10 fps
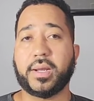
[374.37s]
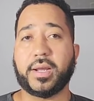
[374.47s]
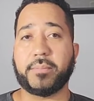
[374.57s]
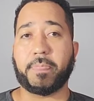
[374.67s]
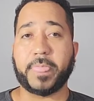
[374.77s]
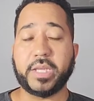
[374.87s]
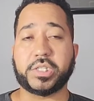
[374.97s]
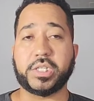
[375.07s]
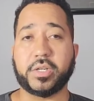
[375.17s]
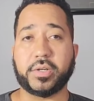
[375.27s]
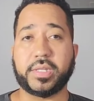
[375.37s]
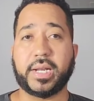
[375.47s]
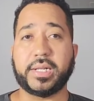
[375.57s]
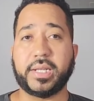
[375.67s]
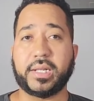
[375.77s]
um, this year
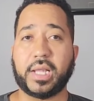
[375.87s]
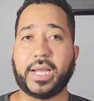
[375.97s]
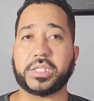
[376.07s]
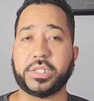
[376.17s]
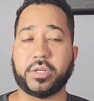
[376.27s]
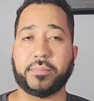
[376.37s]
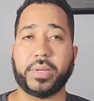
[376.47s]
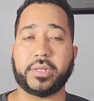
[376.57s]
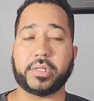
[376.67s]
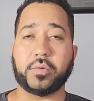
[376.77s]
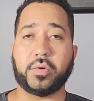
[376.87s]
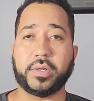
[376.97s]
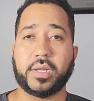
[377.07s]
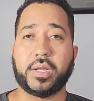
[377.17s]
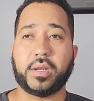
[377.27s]
than it did last year based
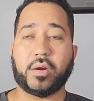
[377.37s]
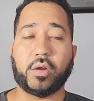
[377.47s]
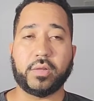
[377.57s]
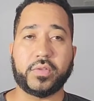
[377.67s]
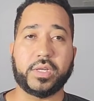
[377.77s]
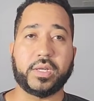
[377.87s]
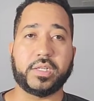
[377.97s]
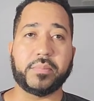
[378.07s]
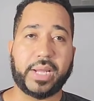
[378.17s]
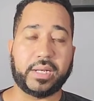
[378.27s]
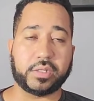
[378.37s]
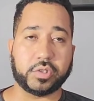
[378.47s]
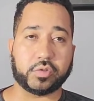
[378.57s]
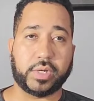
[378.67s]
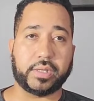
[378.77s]
on all of the demand
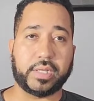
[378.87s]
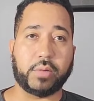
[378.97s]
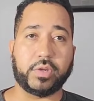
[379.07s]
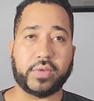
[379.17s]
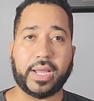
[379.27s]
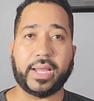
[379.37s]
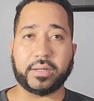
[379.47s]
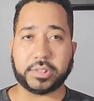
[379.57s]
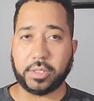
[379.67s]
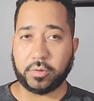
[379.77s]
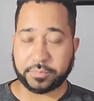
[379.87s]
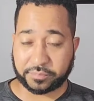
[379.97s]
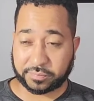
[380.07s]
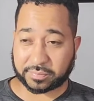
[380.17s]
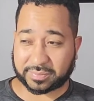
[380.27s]
constraints that we've had. So
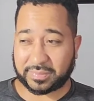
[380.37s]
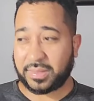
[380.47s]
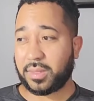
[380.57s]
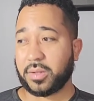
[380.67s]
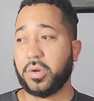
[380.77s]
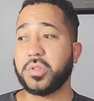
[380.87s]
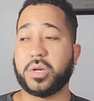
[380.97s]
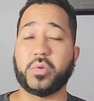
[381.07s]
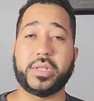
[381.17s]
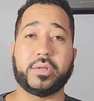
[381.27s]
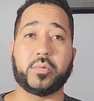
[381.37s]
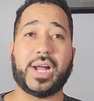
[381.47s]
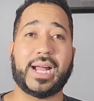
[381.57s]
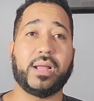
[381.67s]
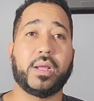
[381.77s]
those are the reason
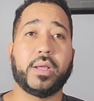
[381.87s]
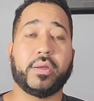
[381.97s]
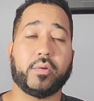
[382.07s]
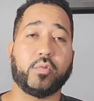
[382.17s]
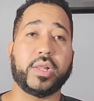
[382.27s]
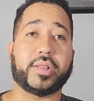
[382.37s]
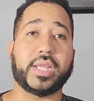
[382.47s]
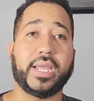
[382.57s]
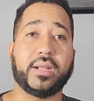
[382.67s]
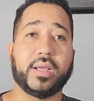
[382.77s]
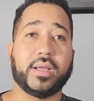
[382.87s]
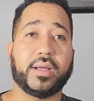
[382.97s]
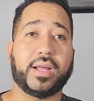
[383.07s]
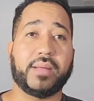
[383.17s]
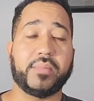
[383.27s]
why real estate
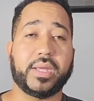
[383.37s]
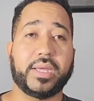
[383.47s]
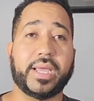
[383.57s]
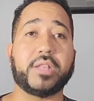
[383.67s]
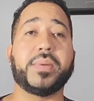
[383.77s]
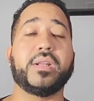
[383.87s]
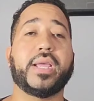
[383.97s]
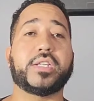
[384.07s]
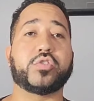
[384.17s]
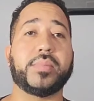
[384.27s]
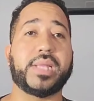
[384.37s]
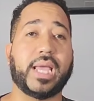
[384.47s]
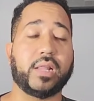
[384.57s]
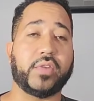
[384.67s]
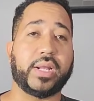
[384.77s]
um, has been extremely
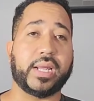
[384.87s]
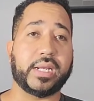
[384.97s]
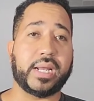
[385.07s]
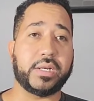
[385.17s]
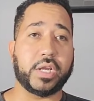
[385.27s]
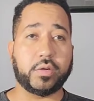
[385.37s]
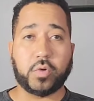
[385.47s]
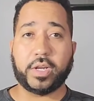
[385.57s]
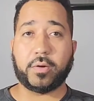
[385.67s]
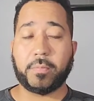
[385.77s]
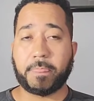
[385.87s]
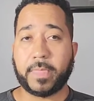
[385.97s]
elevated and, and done well.